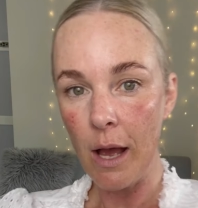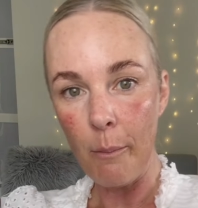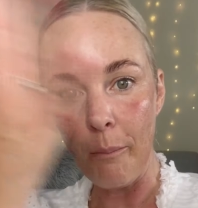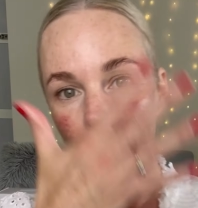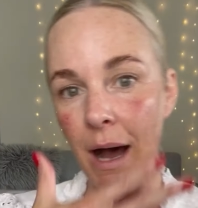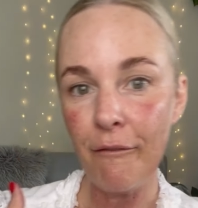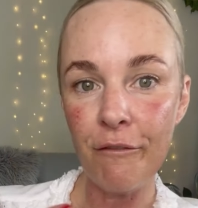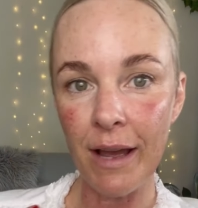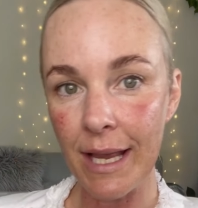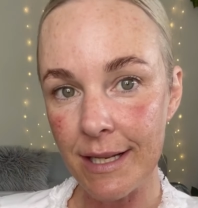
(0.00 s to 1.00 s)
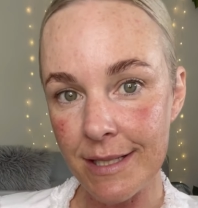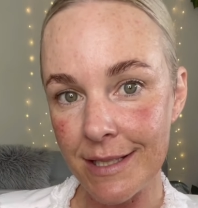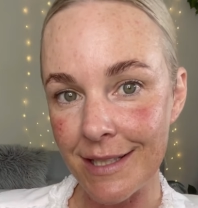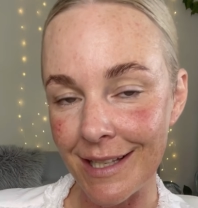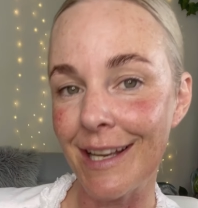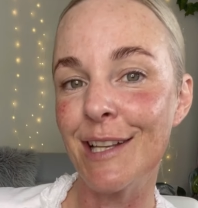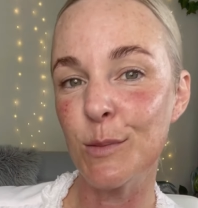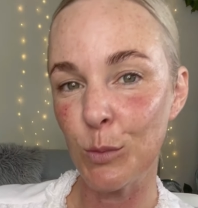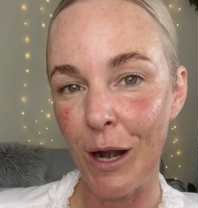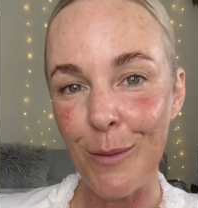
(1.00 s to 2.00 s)
My face is
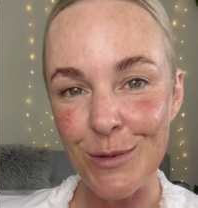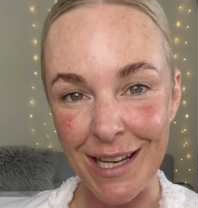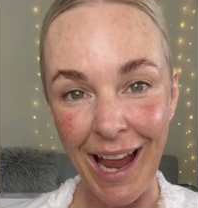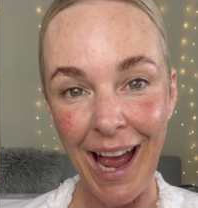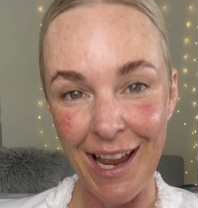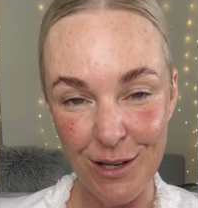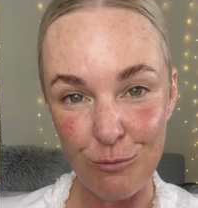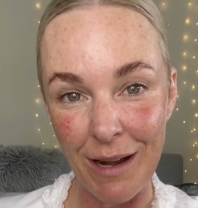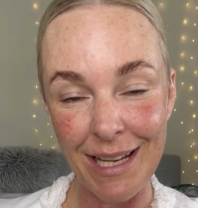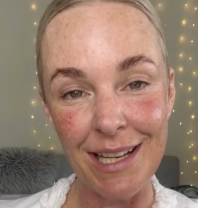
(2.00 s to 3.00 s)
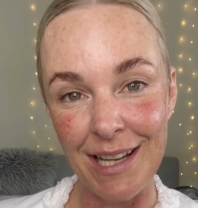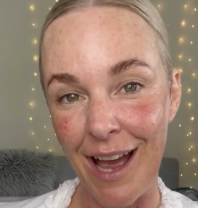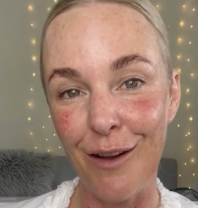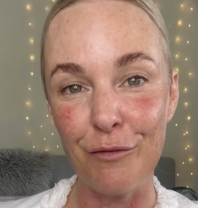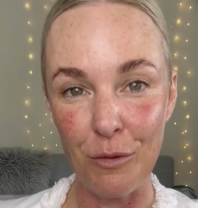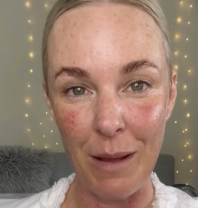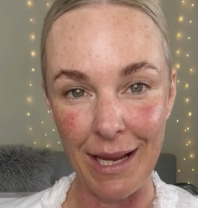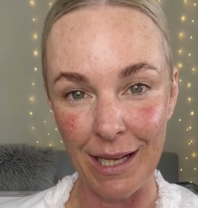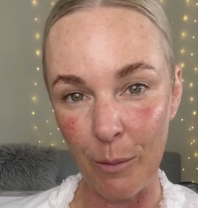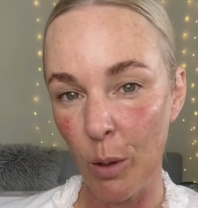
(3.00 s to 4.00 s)
prepped and ready now for
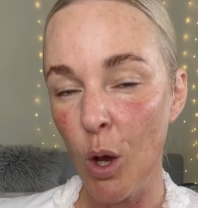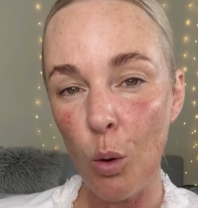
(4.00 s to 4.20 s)
makeup.